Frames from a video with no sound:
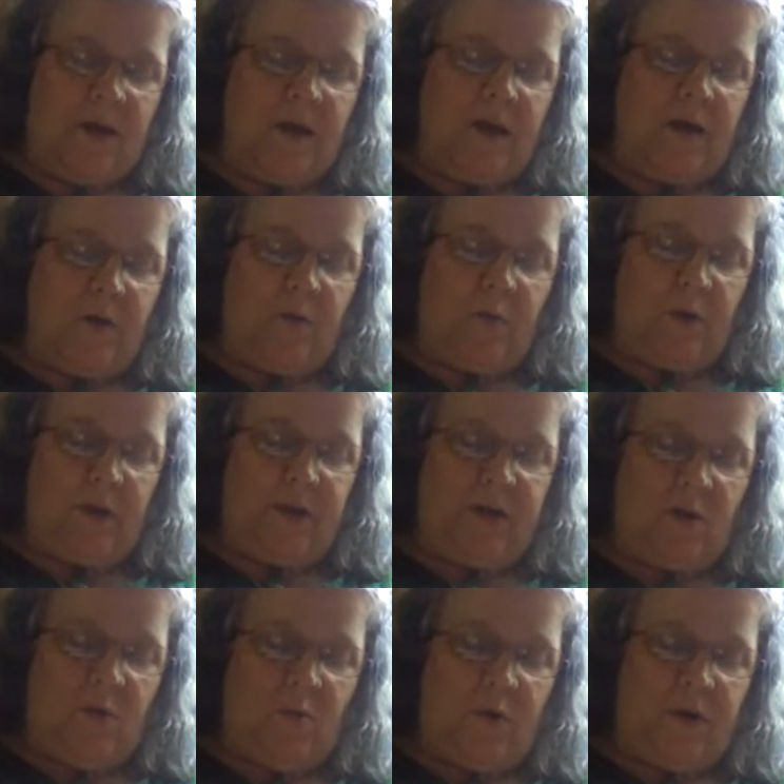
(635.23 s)
And I really
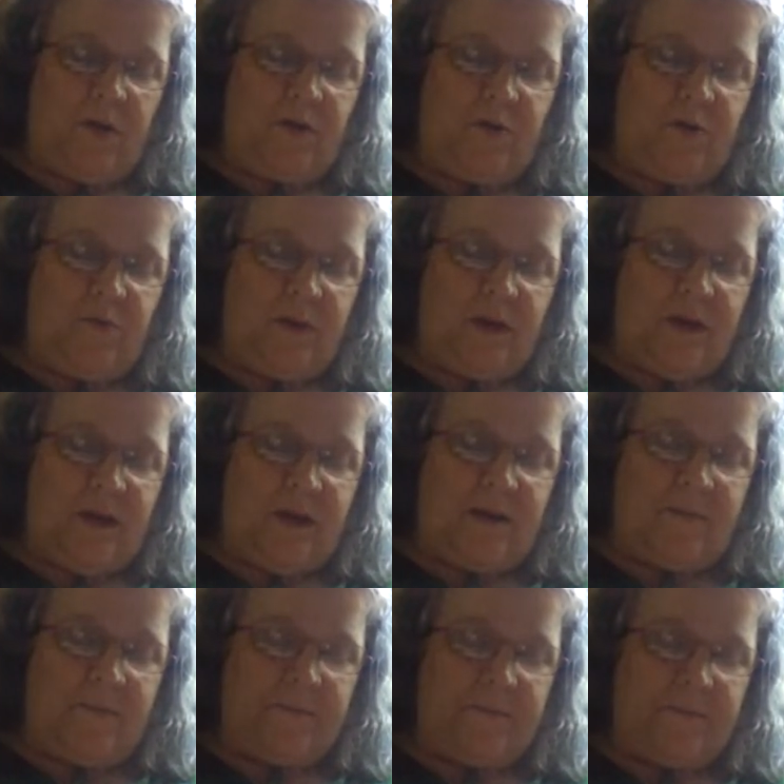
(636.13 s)
don't want to do
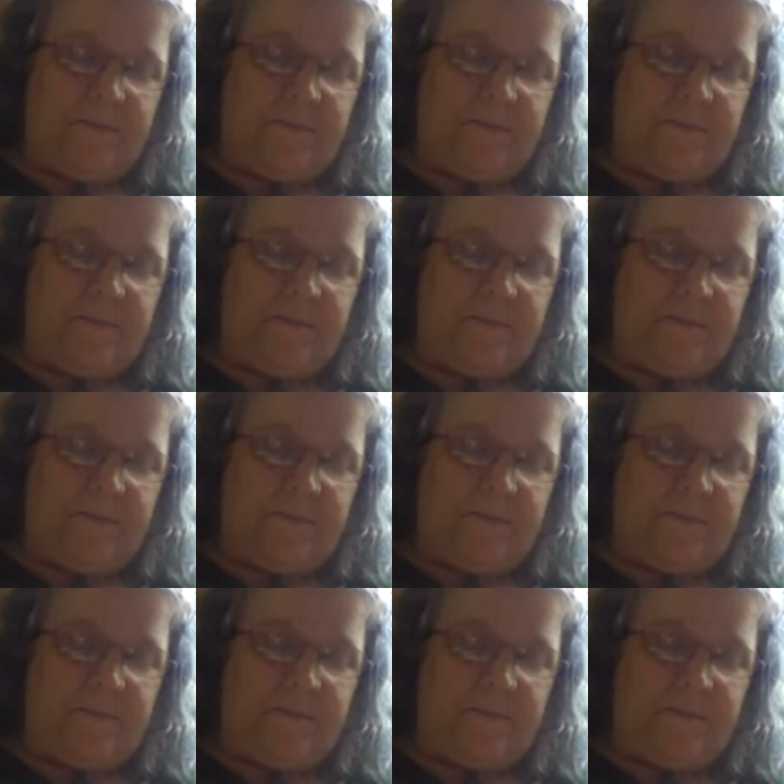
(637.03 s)
that